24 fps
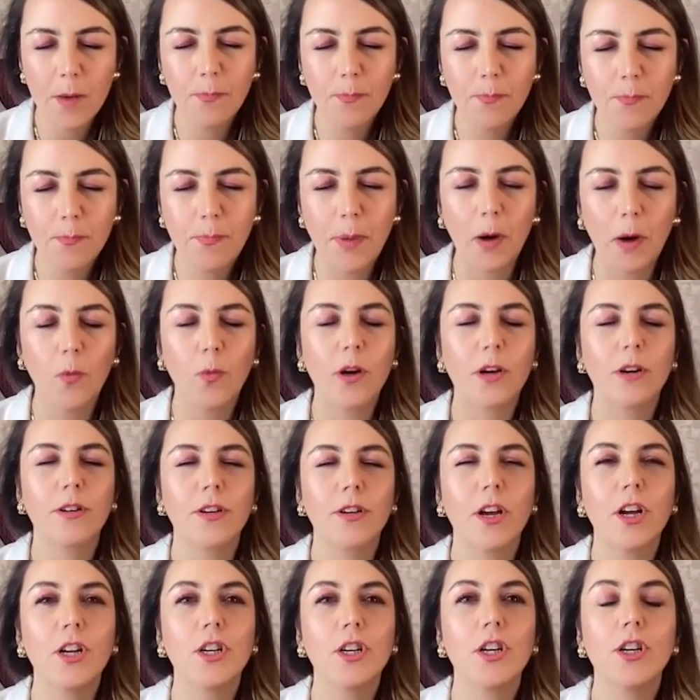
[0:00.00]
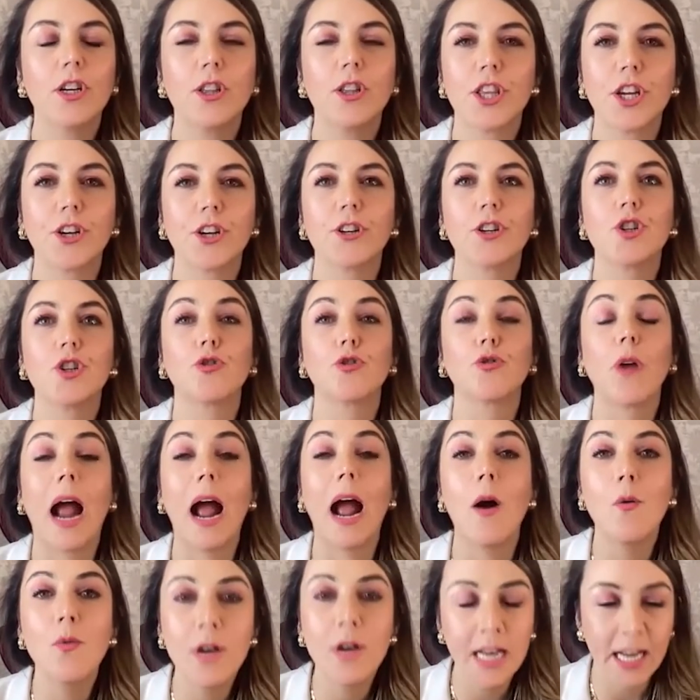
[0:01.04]
but they're
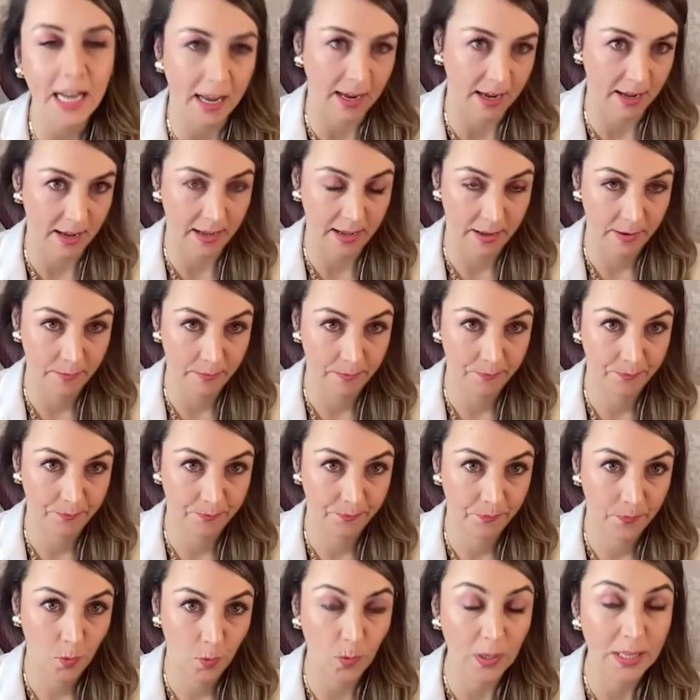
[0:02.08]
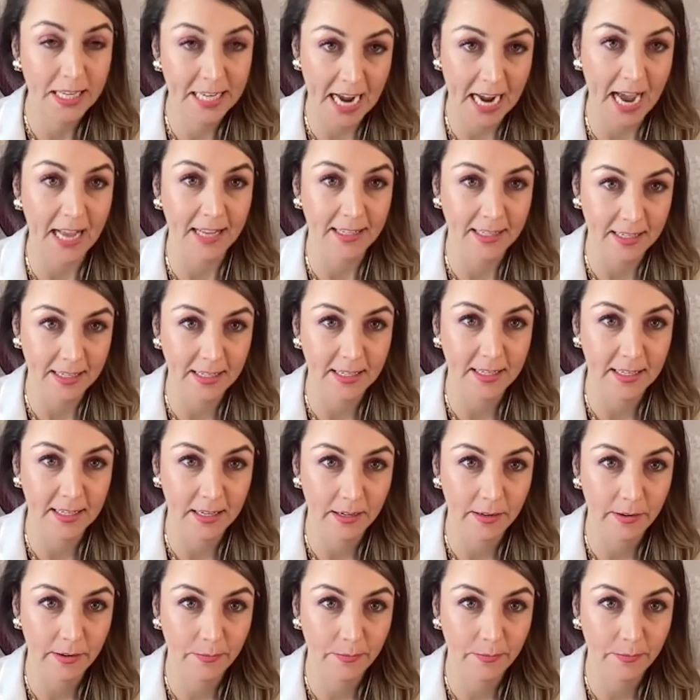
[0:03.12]
drowning with tasks.